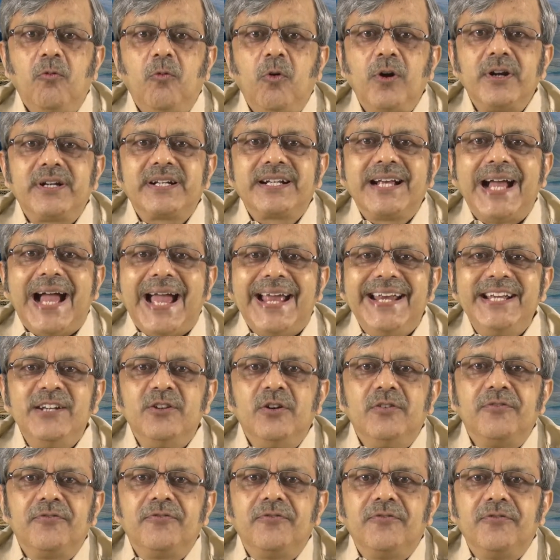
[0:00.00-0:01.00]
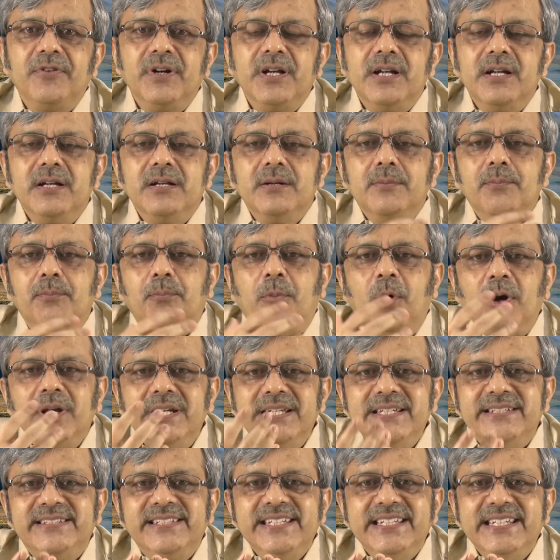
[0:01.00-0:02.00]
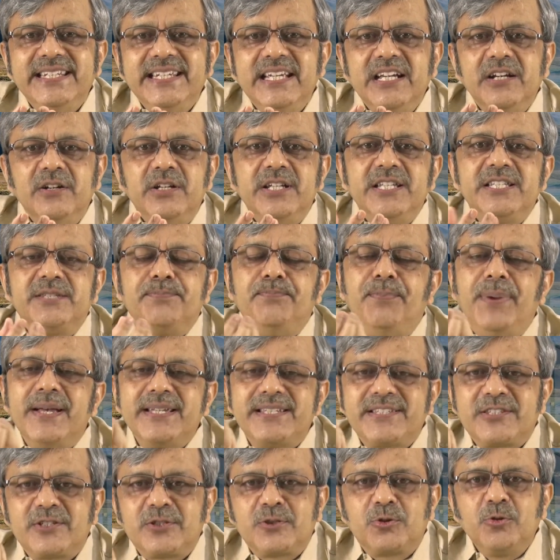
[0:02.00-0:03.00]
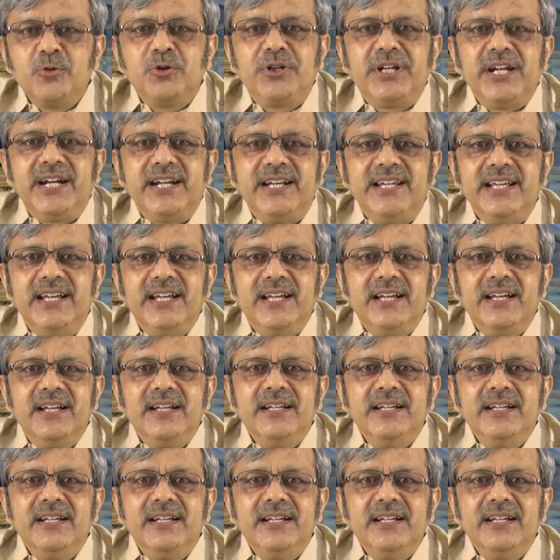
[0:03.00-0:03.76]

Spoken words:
what kind of policy is best suited,